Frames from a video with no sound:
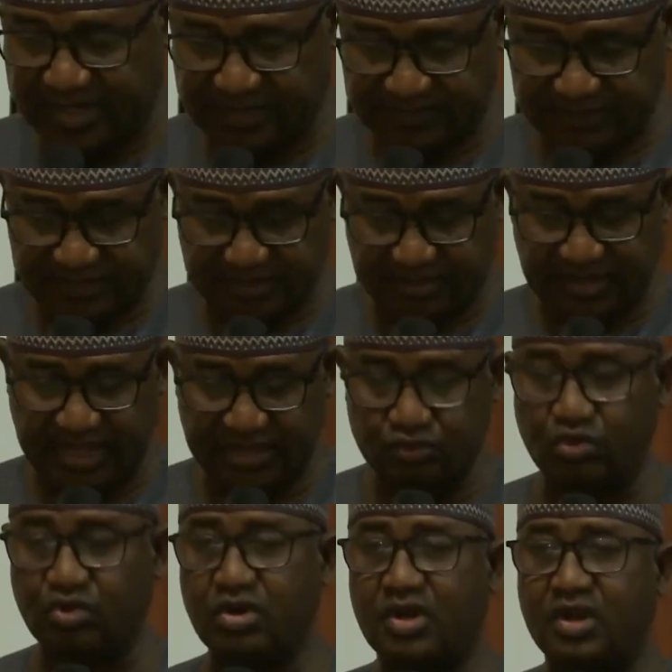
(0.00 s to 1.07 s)
The First
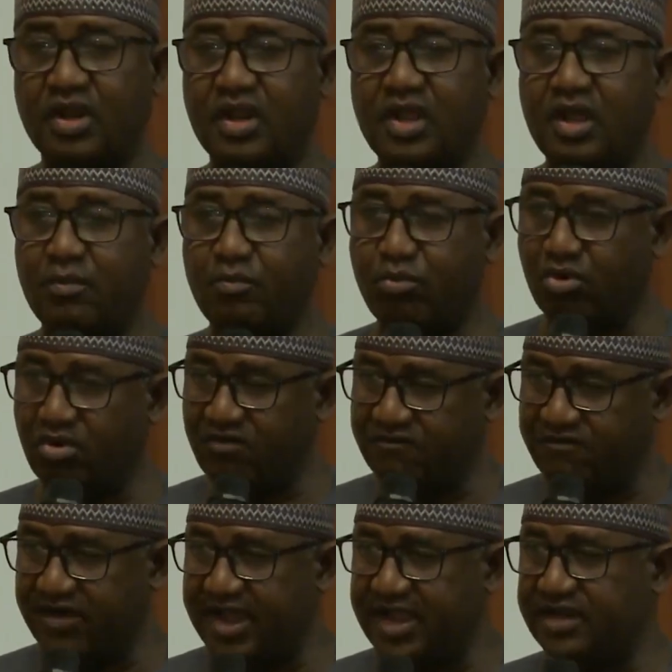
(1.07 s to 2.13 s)
Lady, Mrs. Aisha
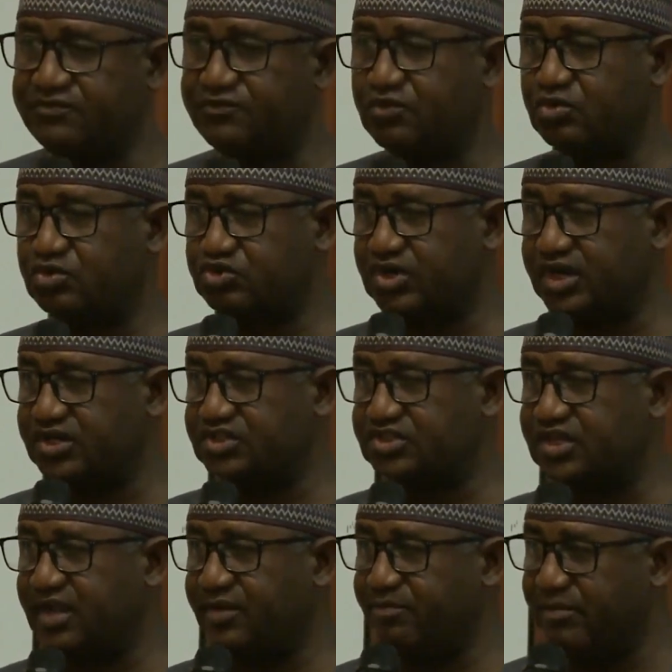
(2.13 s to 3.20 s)
Buhari, was
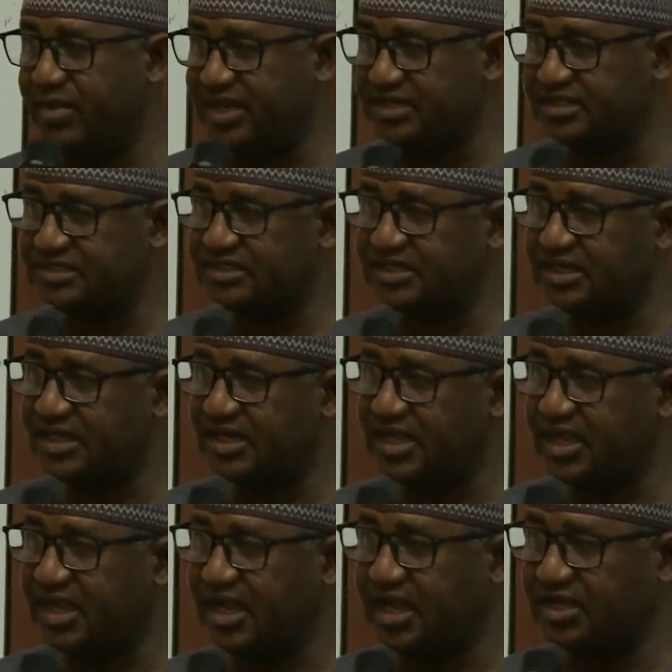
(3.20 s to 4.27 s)
represented by the Senior
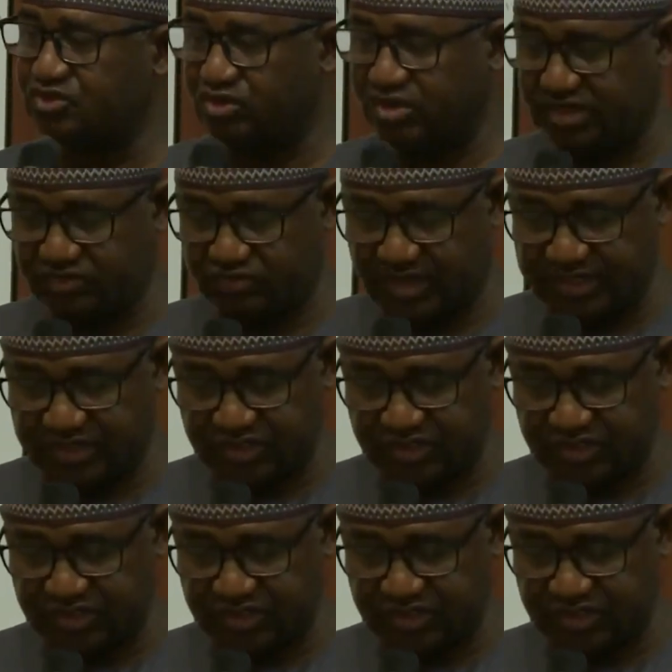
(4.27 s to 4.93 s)
Special Assistant to